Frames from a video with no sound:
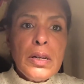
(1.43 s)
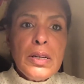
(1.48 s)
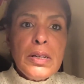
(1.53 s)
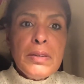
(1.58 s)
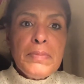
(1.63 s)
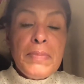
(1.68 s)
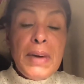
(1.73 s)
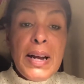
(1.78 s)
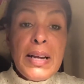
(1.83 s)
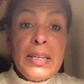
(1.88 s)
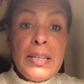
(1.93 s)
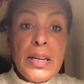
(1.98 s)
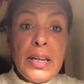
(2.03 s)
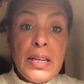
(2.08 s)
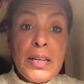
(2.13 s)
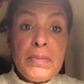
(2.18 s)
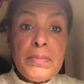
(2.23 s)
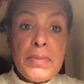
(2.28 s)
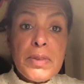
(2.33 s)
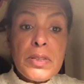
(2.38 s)
My
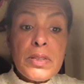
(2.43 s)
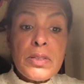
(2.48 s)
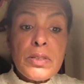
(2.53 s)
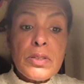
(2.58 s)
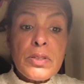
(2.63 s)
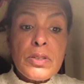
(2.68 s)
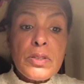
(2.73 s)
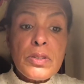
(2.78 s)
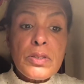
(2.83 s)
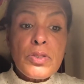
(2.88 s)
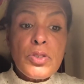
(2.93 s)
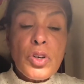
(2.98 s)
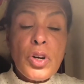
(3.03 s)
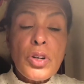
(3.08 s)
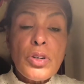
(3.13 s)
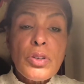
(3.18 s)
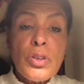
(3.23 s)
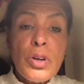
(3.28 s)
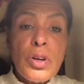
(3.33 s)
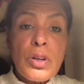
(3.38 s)
name is
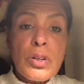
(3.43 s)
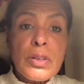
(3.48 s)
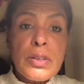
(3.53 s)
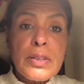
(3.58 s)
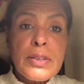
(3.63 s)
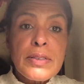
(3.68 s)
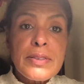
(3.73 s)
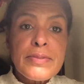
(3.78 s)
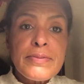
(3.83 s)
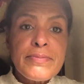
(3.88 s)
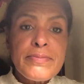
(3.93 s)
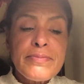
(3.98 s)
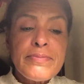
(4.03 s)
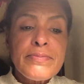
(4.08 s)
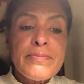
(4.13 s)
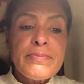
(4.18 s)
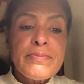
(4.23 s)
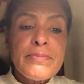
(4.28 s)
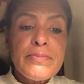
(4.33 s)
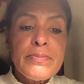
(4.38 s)
John Locke.
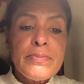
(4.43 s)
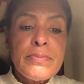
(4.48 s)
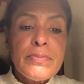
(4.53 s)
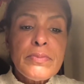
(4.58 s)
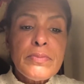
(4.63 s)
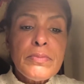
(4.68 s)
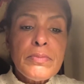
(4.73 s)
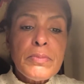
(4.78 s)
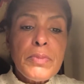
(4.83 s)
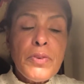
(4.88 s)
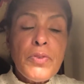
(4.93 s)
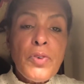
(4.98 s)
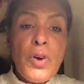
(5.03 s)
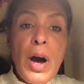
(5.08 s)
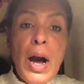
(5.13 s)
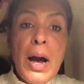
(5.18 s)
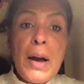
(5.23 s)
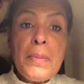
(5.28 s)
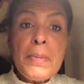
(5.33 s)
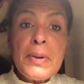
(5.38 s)
Before
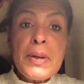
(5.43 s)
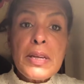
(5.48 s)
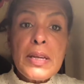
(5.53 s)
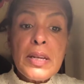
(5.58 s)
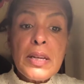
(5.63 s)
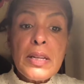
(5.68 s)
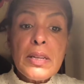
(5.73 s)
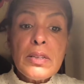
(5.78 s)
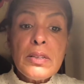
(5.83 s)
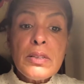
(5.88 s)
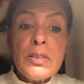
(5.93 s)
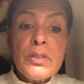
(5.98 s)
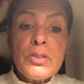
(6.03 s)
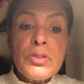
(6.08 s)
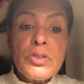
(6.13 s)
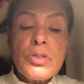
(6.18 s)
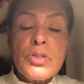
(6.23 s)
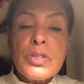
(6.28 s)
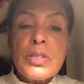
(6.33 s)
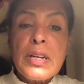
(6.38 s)
I begin
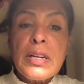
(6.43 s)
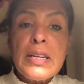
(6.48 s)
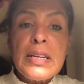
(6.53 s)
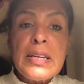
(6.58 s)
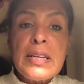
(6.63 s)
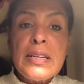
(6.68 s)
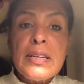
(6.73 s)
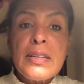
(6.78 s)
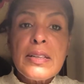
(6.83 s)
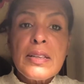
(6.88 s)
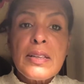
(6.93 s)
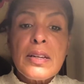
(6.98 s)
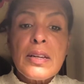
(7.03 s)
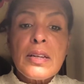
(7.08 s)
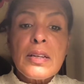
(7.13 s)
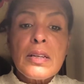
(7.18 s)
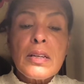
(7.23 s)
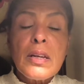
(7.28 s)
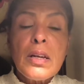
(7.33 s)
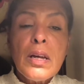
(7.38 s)
to study
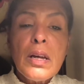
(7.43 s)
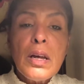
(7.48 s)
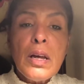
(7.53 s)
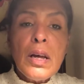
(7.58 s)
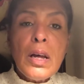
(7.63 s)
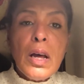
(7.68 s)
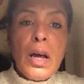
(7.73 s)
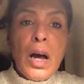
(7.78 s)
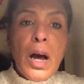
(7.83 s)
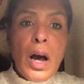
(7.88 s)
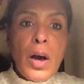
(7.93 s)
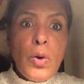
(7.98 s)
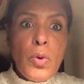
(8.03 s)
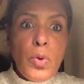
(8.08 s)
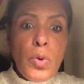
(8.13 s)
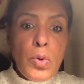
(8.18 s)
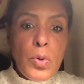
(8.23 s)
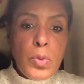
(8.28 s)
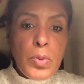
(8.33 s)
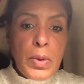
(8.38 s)
anything, I
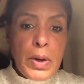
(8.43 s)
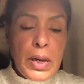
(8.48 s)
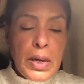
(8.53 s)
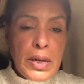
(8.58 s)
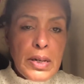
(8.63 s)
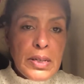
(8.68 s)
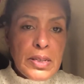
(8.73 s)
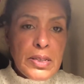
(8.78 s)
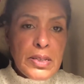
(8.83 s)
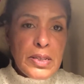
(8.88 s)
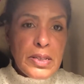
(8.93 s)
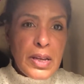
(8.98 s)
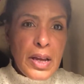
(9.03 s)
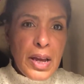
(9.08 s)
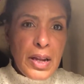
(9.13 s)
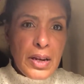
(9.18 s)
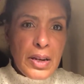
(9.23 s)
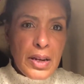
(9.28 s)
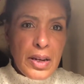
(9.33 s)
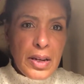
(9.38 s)
always
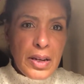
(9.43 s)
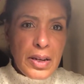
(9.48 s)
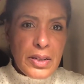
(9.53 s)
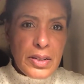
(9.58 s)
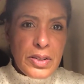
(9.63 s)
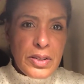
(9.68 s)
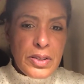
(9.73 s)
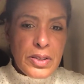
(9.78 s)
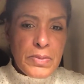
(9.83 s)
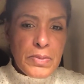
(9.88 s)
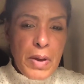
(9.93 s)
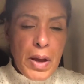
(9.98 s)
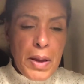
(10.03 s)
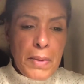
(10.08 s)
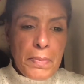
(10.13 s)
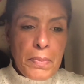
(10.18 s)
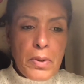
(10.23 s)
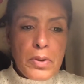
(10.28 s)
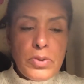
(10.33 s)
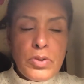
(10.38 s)
analyze my
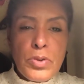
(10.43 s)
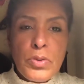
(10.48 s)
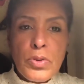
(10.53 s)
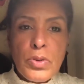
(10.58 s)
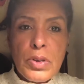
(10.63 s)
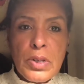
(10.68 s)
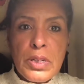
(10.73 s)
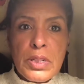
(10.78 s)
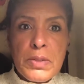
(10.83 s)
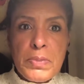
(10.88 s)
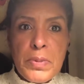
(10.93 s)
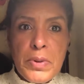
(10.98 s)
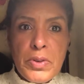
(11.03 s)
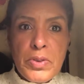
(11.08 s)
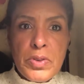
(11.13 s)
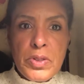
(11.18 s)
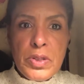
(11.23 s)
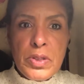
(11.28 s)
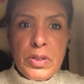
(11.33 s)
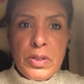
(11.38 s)
personal
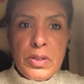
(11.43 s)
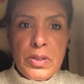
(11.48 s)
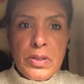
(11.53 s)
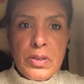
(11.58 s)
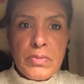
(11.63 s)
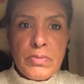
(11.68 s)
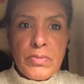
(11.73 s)
experiences.